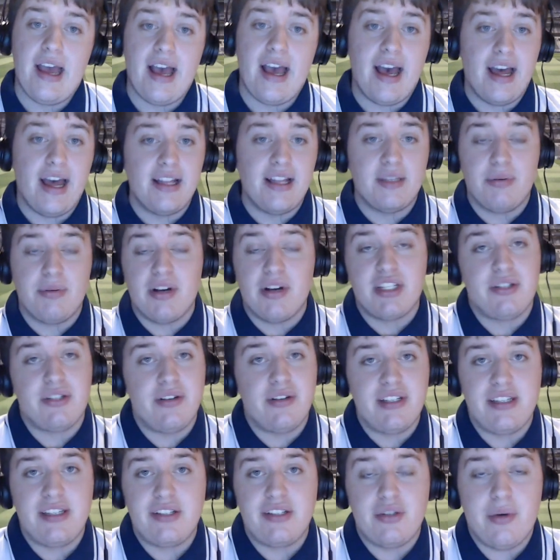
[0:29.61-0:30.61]
And Spurs are in a
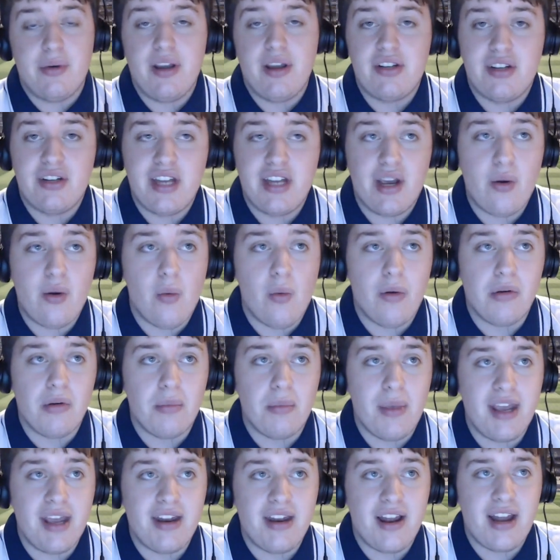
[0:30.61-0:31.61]
situation now where we
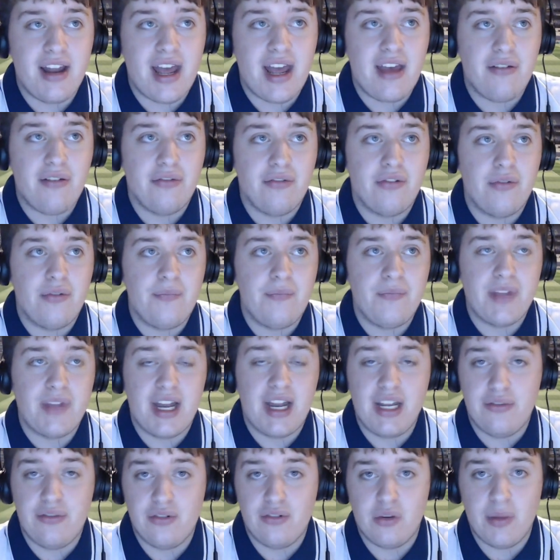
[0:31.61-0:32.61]
may not have
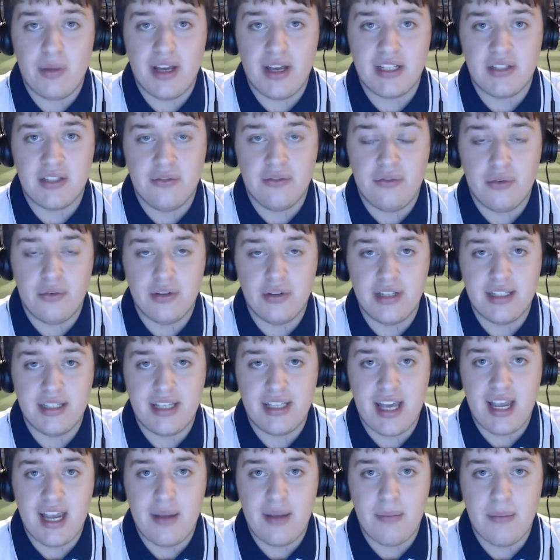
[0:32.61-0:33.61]
any fullbacks for this
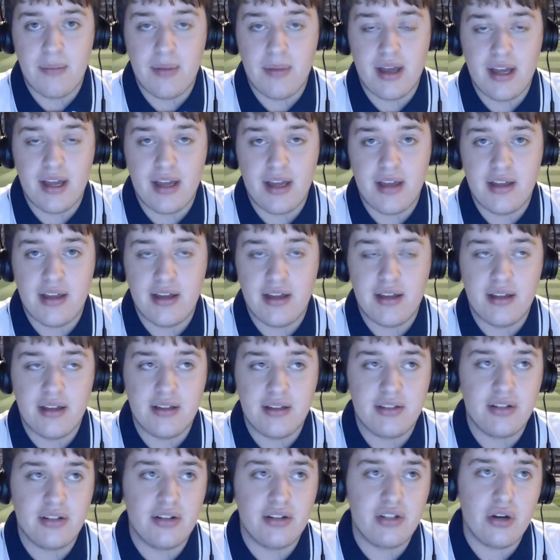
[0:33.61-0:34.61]
game. Uh,
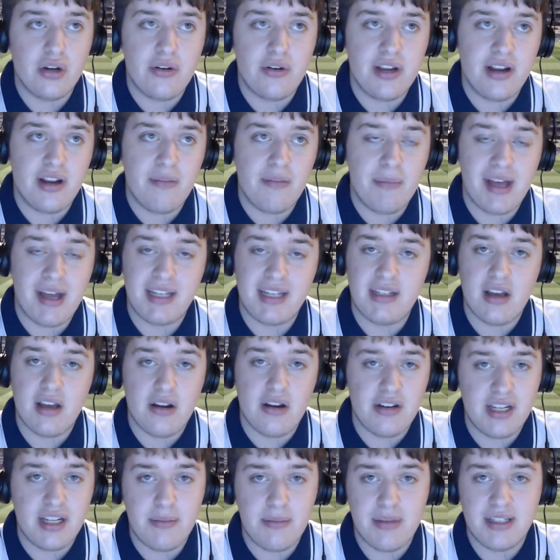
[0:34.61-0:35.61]
Sergio and Matt
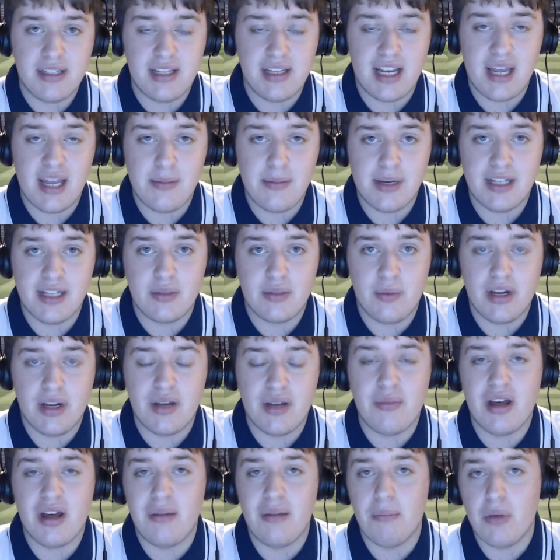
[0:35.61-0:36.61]
Doherty missed the game against
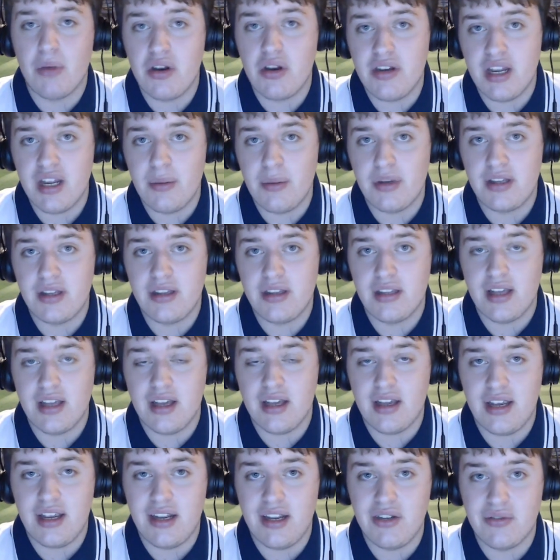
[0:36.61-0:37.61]
Wycombe on Monday with
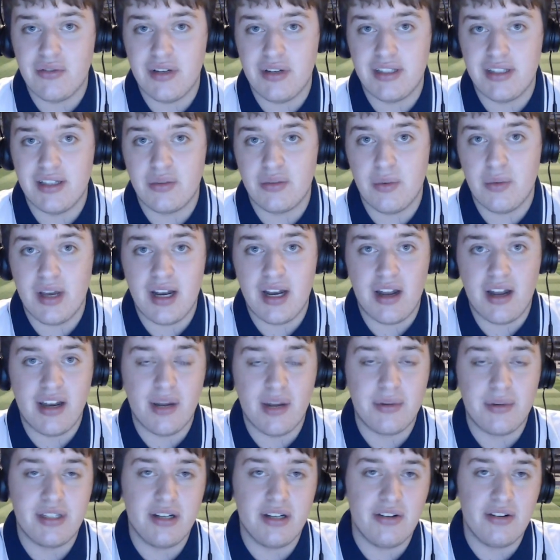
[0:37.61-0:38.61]
uh, injuries as well. And now
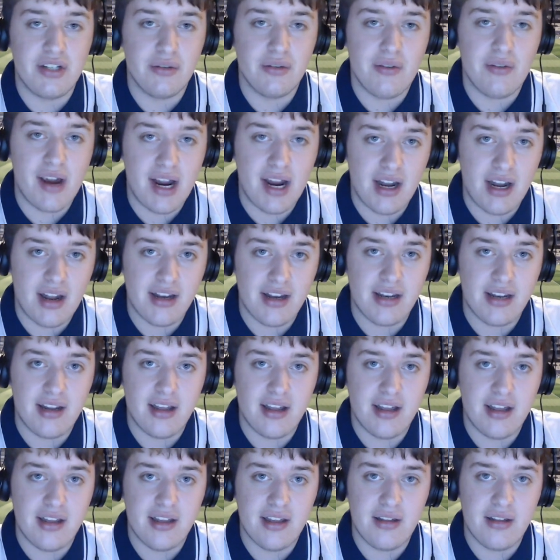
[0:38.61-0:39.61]
it's Sergio Reguilon
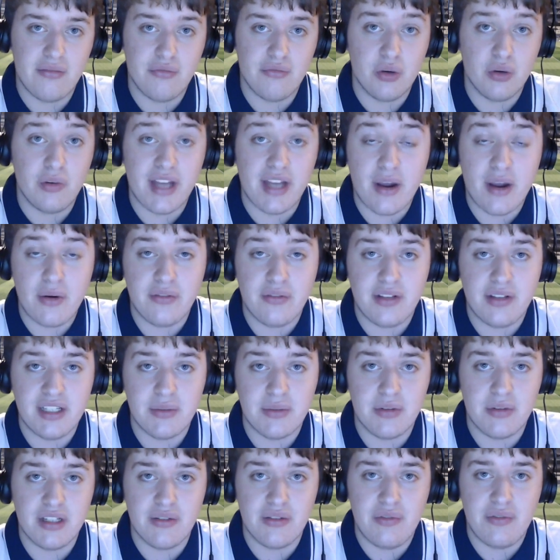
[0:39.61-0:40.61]
uh, ruled out of this
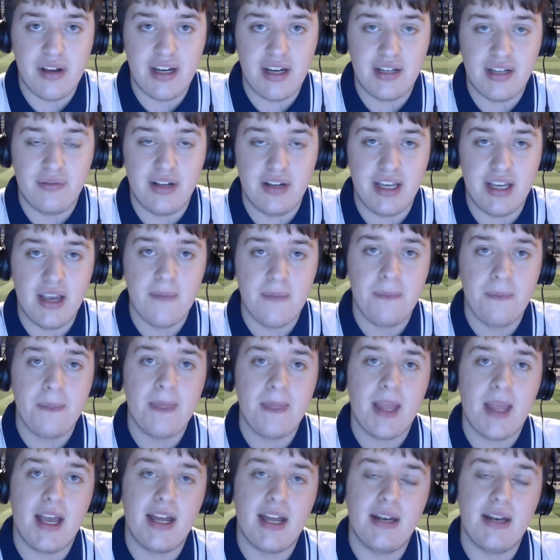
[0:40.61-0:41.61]
one definitively.
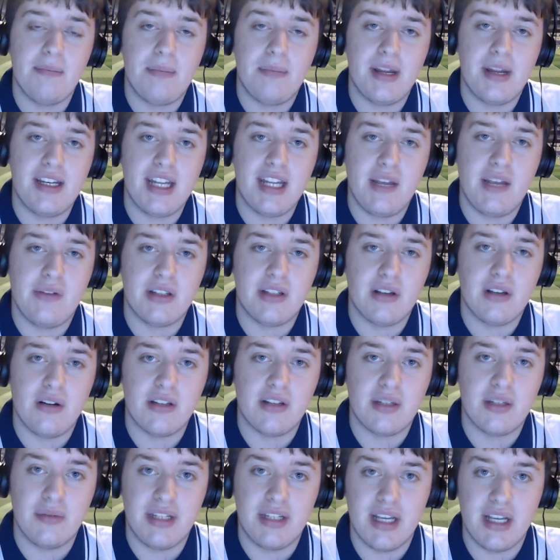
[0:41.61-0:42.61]
And Ben Davies
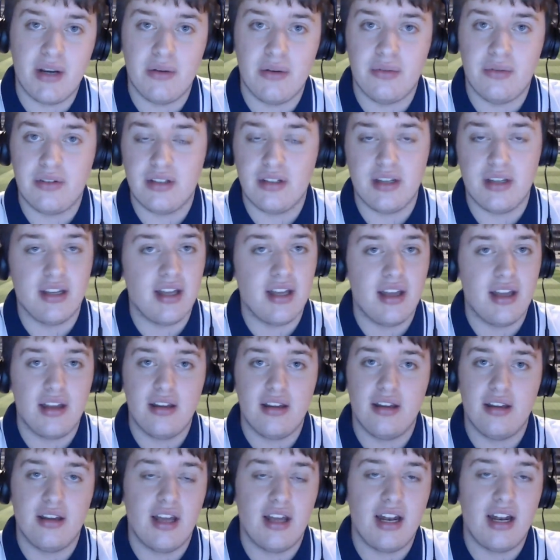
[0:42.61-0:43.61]
also a doubt.
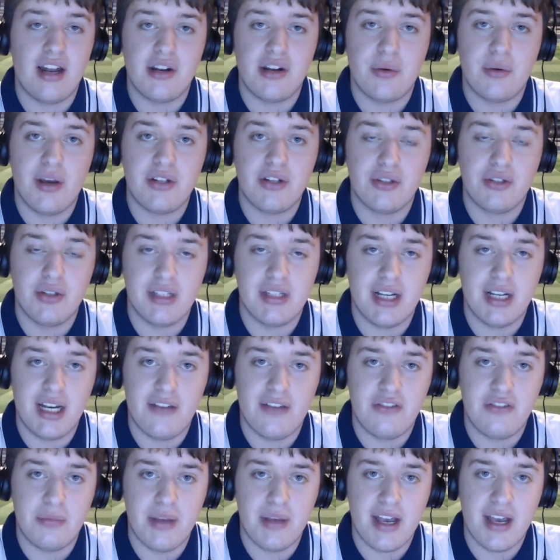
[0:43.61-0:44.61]
Uh, a lot of questions are left
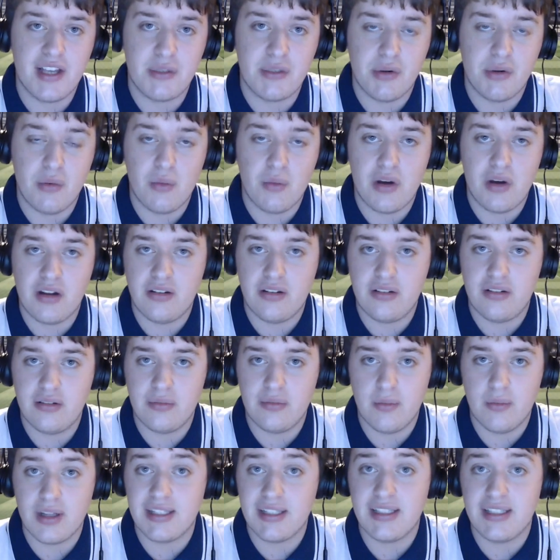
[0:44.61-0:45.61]
to be asked about what
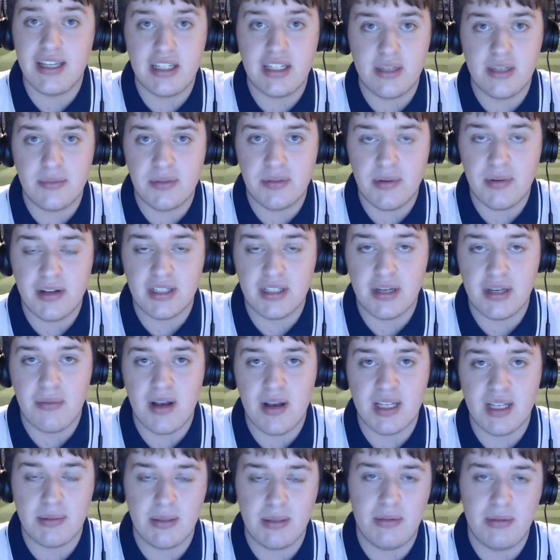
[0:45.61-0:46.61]
what system Spurs could
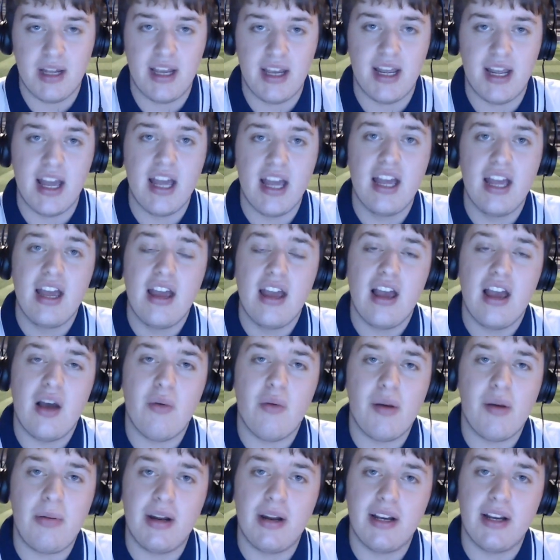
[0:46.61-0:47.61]
possibly play and
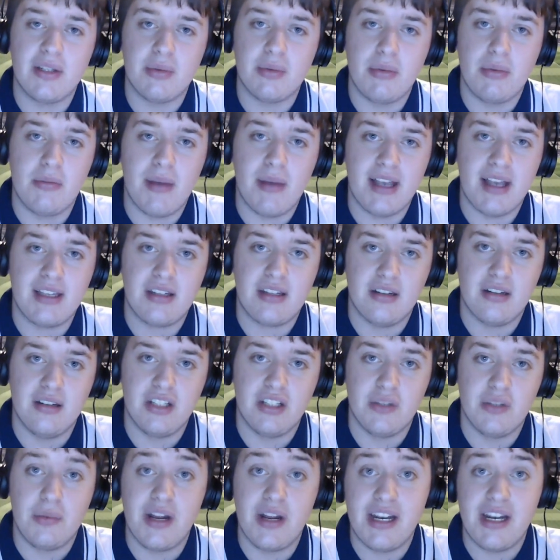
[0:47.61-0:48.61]
what players will be best to, to
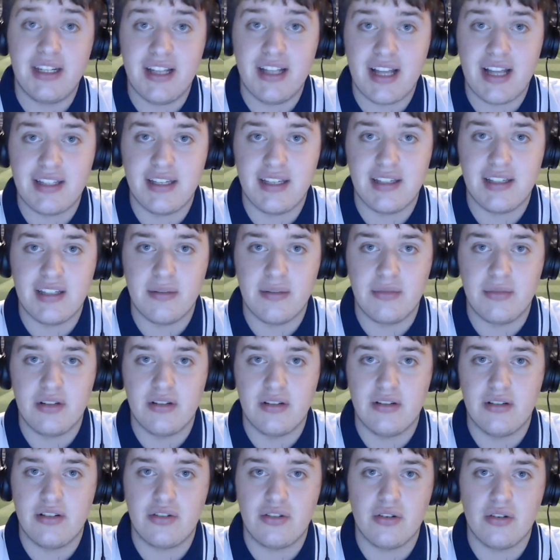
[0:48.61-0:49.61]
put into that system to,
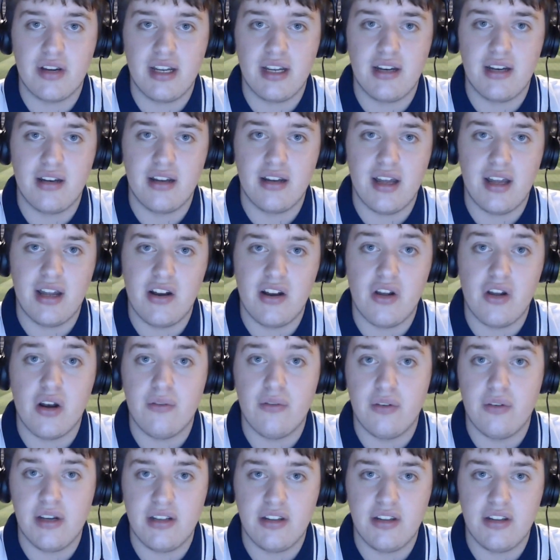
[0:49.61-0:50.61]
to try and uh,
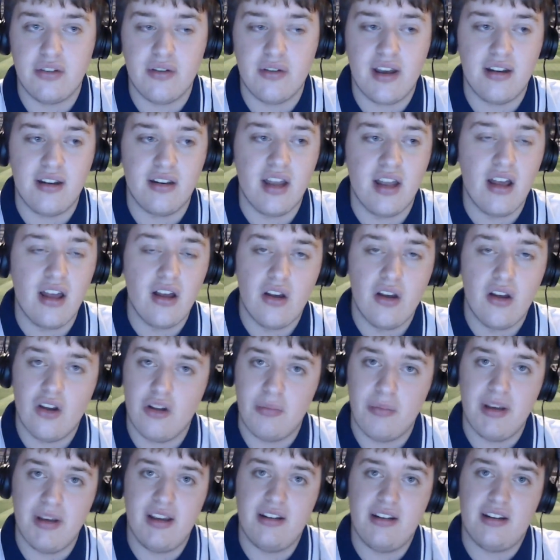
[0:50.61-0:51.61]
nullify the threat,
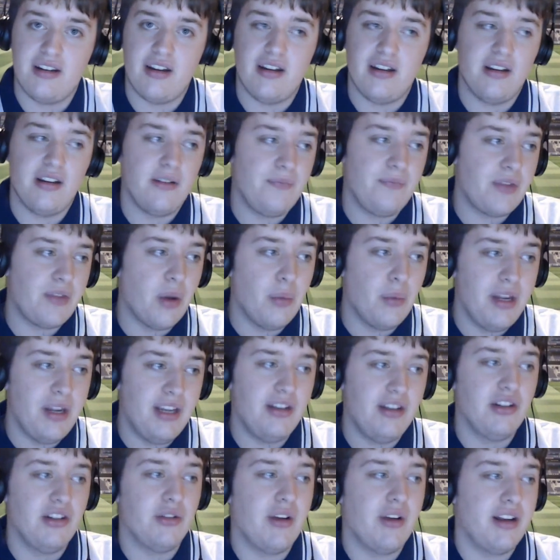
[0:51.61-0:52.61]
albeit a, uh, a
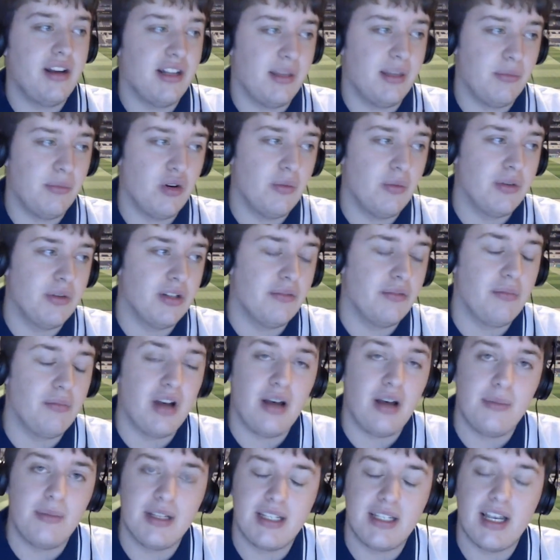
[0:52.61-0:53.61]
weakened threat at the moment of
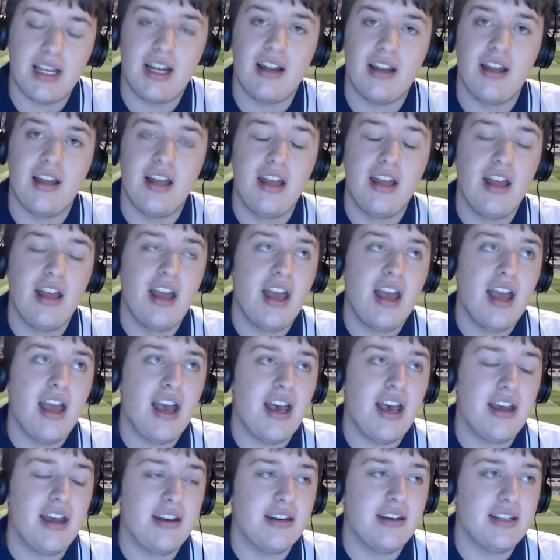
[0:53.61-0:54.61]
Mohamed Salah
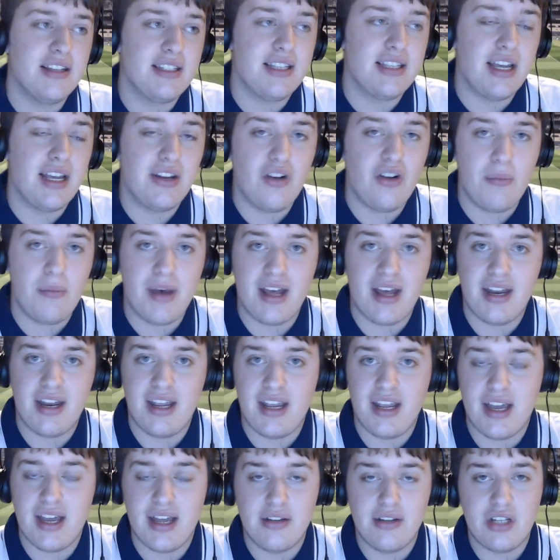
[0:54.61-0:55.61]
and Sadio
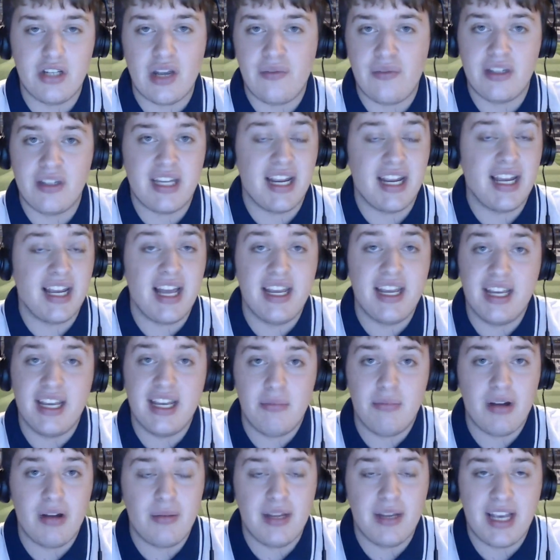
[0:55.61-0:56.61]
Mane. Uh, Japhet Tanganga
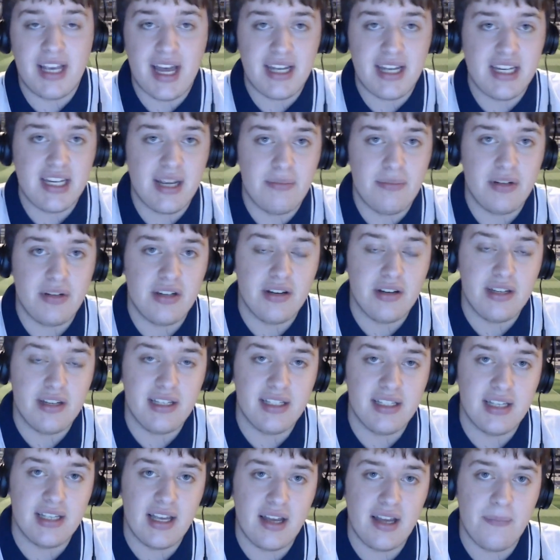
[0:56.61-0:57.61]
probably can
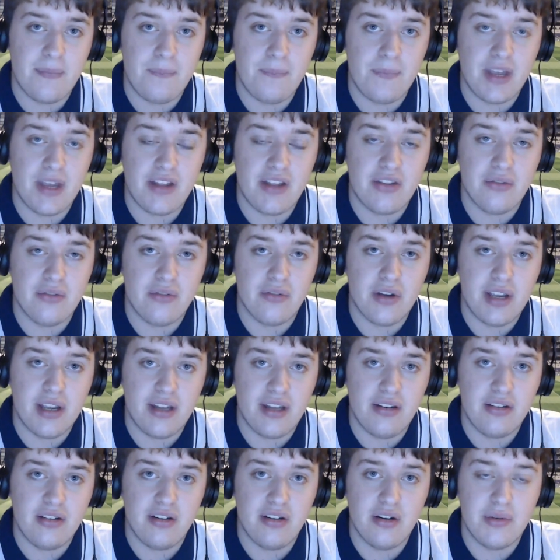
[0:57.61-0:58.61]
deputise um, at the right.
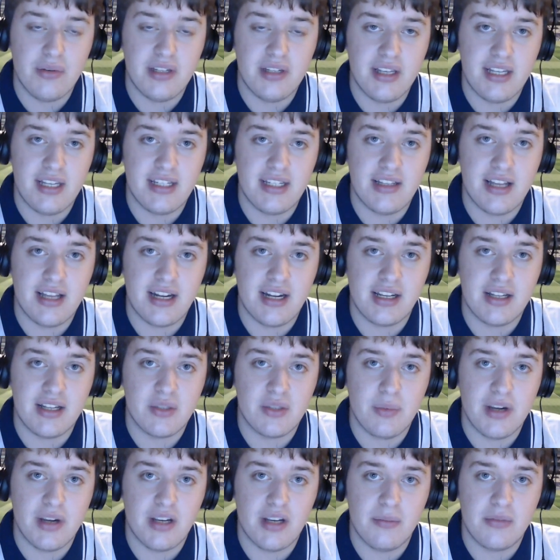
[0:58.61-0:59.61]
You know, he, he, did that against
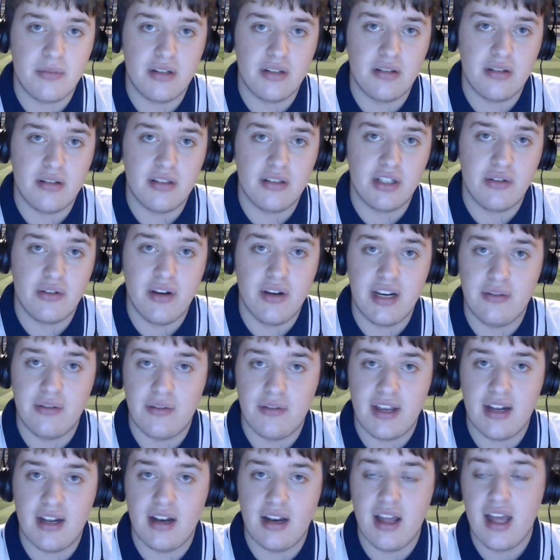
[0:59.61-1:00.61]
Wycombe to, to great
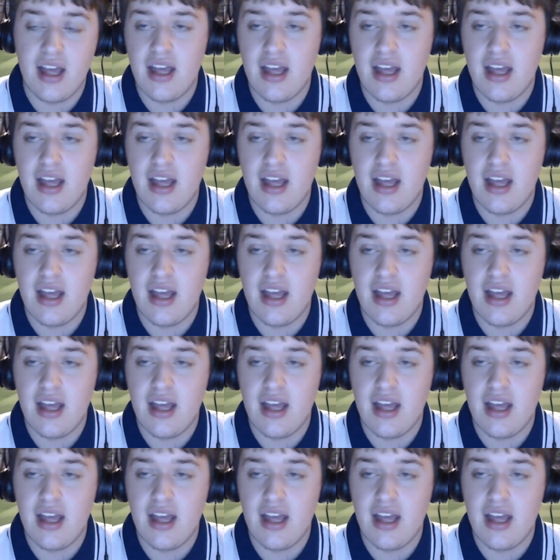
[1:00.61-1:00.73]
avail.